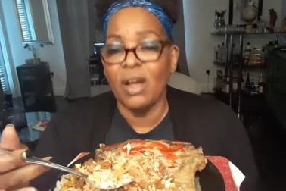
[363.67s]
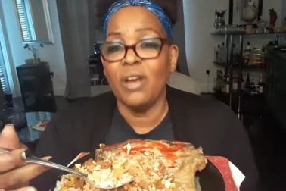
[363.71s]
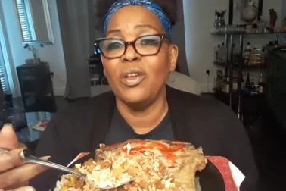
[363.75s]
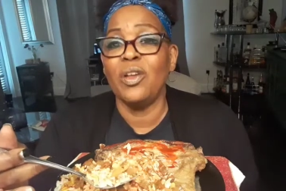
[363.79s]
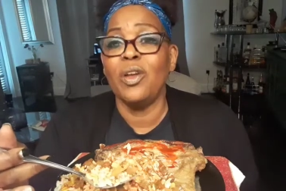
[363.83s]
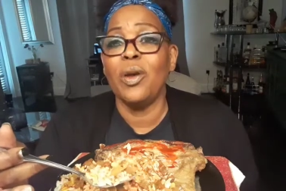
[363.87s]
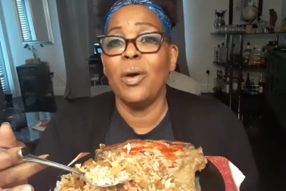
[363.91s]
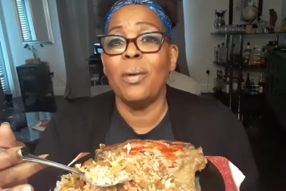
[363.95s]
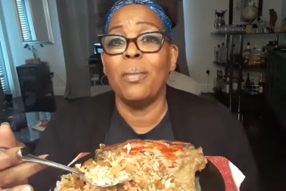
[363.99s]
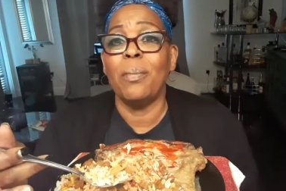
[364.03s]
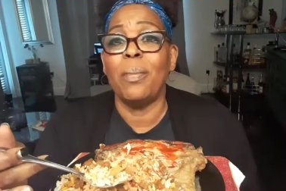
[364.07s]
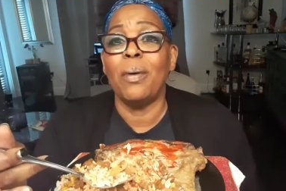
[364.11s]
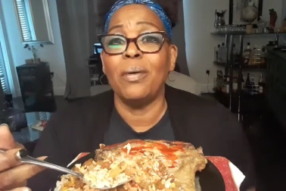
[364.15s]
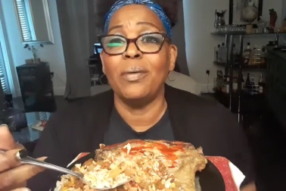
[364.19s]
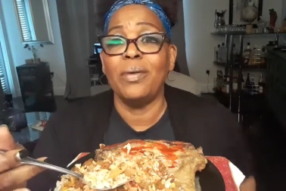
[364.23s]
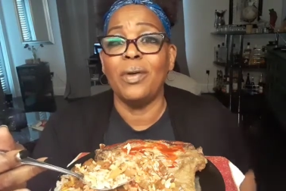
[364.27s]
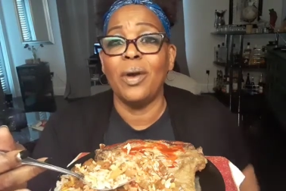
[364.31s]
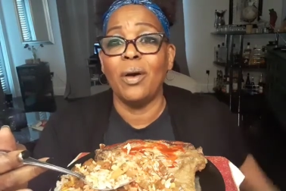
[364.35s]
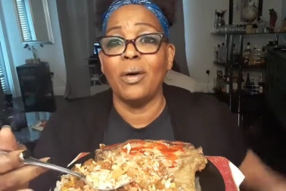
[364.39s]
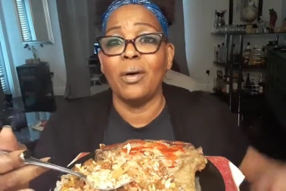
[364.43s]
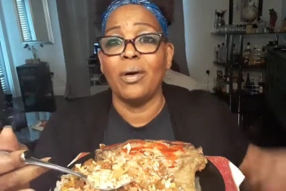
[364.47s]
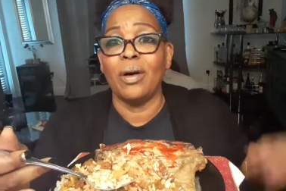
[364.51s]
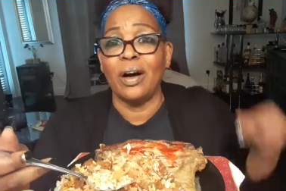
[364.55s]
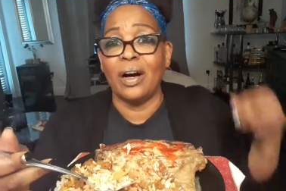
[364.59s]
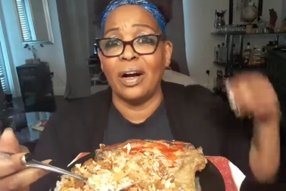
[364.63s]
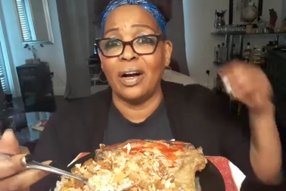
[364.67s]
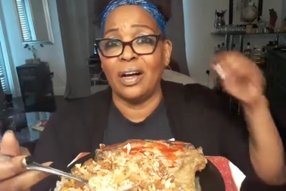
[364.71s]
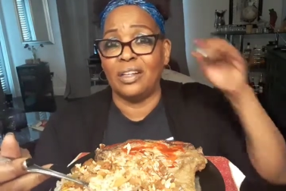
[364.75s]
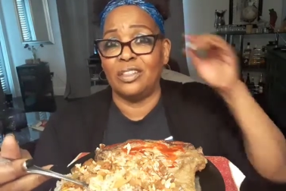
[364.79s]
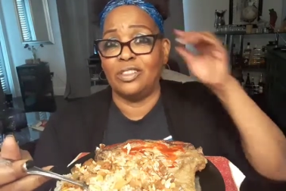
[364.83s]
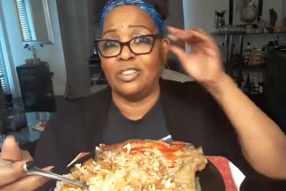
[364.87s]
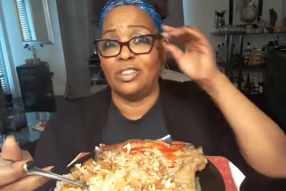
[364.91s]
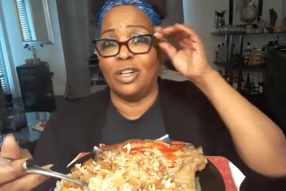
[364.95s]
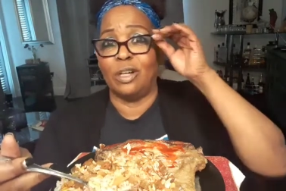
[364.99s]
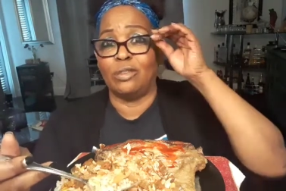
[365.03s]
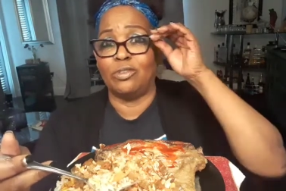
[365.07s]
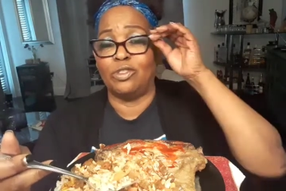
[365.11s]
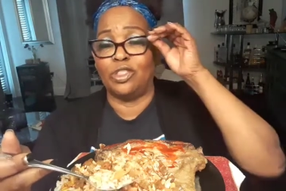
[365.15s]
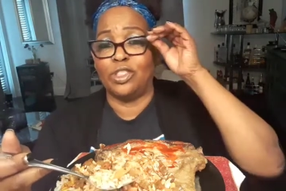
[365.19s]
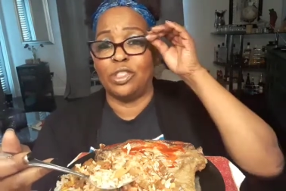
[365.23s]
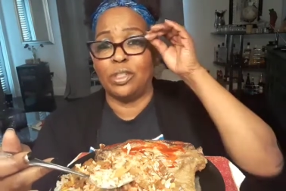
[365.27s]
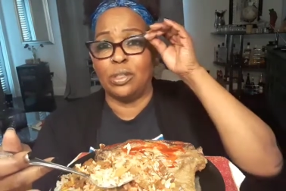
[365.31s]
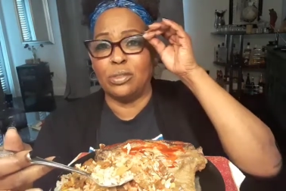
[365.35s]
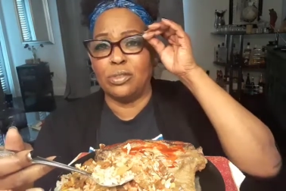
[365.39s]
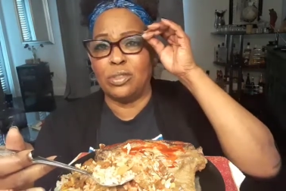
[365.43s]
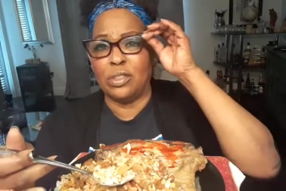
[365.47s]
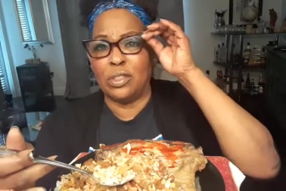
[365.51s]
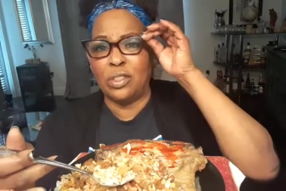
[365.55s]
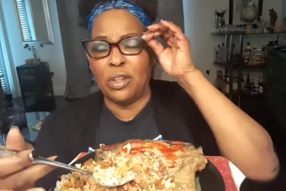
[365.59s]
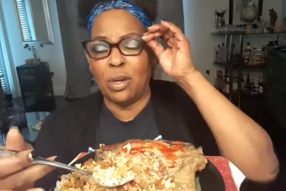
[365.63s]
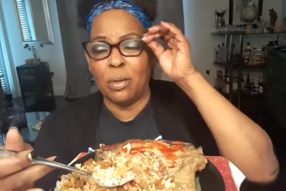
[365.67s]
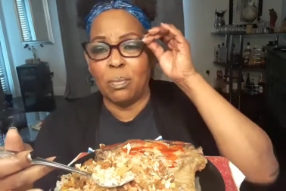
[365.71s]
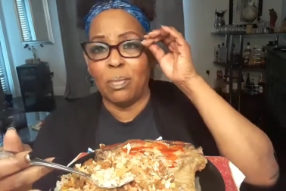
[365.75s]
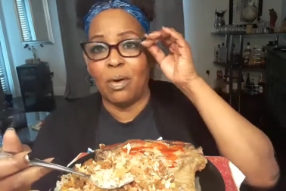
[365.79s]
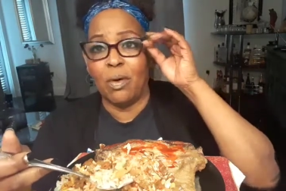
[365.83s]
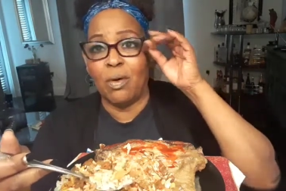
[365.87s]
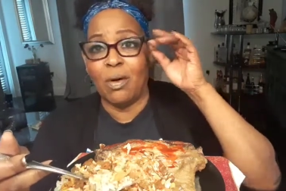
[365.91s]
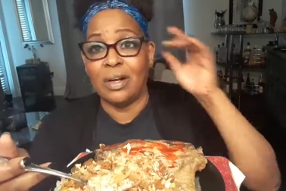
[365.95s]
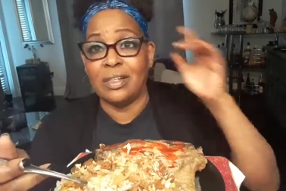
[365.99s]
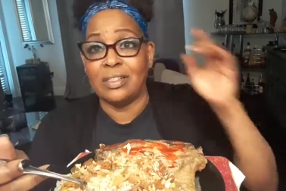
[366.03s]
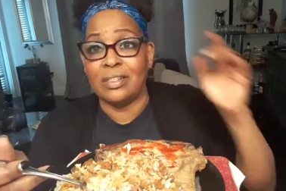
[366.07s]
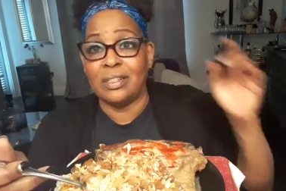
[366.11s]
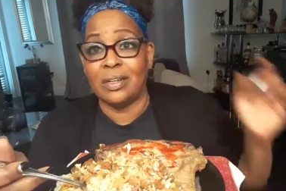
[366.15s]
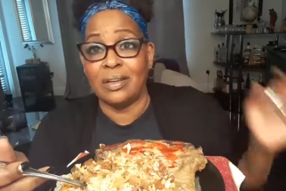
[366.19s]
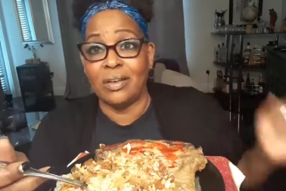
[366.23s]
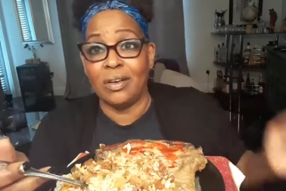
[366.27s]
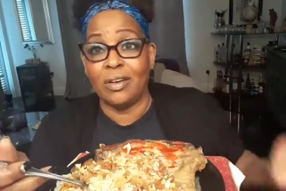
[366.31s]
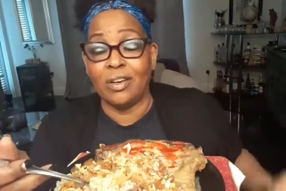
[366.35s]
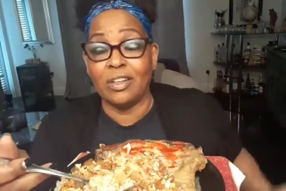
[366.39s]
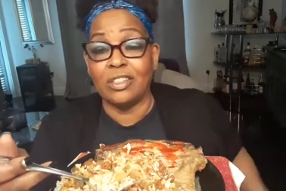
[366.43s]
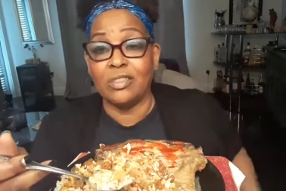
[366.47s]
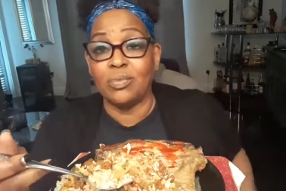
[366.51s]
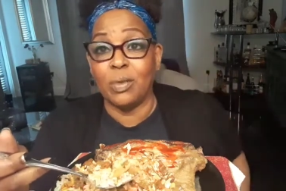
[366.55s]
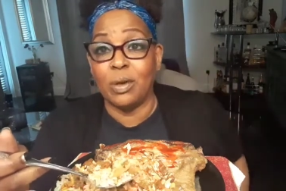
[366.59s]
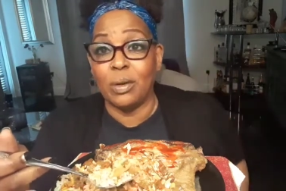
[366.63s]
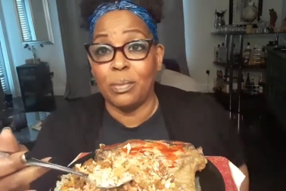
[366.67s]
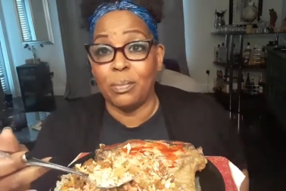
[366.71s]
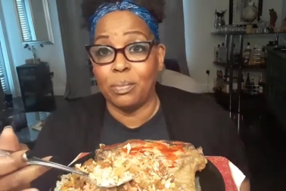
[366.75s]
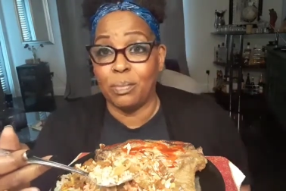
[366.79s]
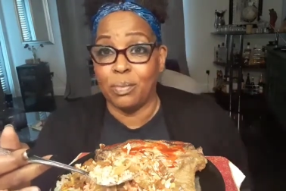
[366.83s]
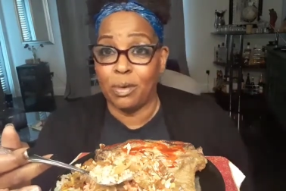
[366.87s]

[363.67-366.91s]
your your uh, your children, your boys and girls will,